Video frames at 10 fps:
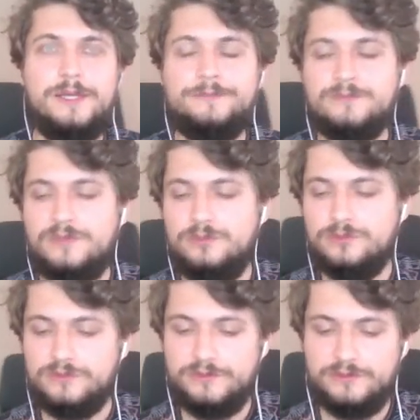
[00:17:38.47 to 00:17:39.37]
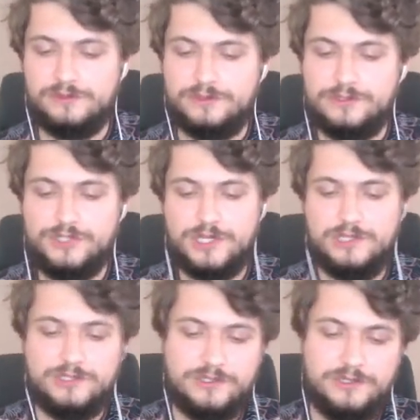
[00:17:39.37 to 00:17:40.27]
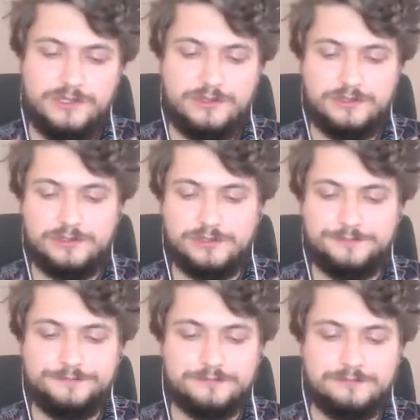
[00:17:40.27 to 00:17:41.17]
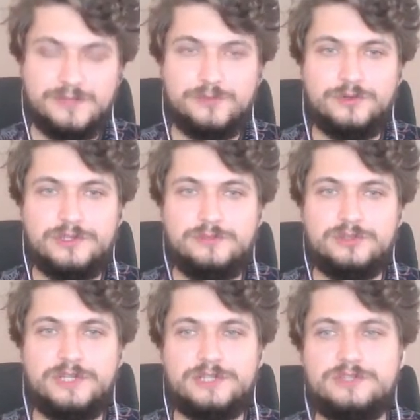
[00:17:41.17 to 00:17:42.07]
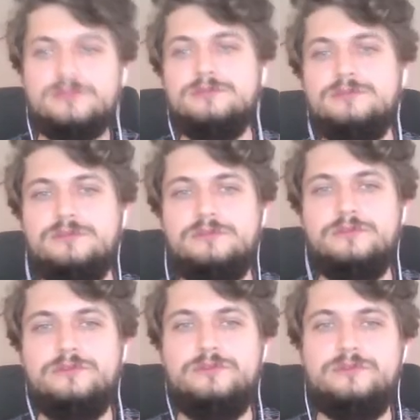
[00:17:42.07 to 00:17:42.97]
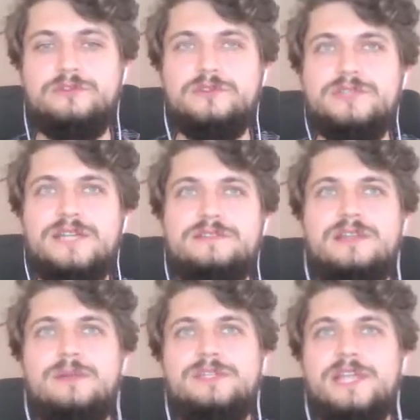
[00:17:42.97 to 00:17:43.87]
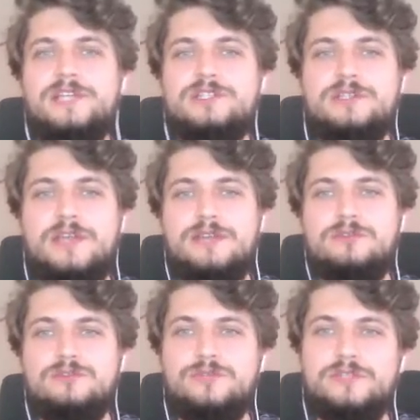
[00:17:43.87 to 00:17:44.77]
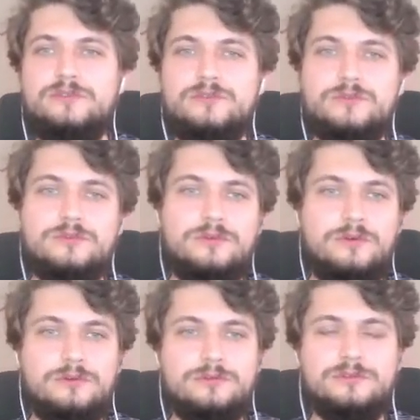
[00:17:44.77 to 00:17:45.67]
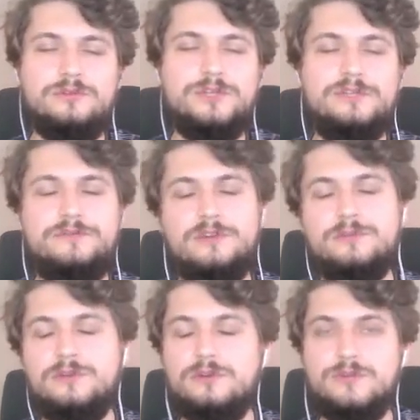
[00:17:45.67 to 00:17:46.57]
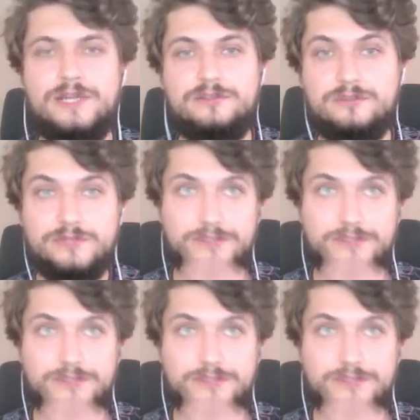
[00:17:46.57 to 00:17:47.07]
you would change the memory protection so that the application cannot read to or read from or write to it.